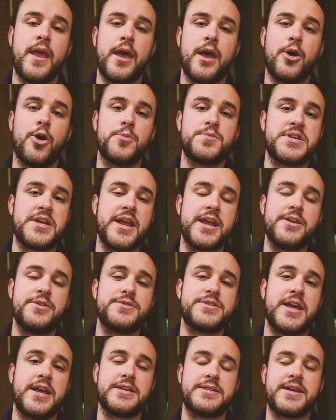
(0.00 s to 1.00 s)
I hope today you
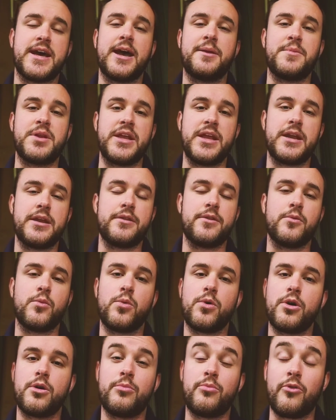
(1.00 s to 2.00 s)
take time to get in the
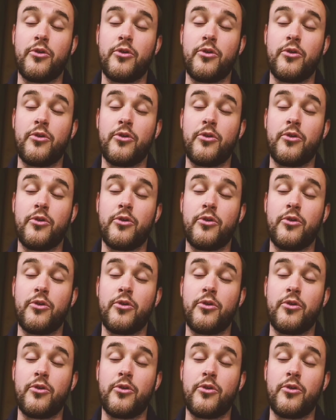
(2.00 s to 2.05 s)
Word,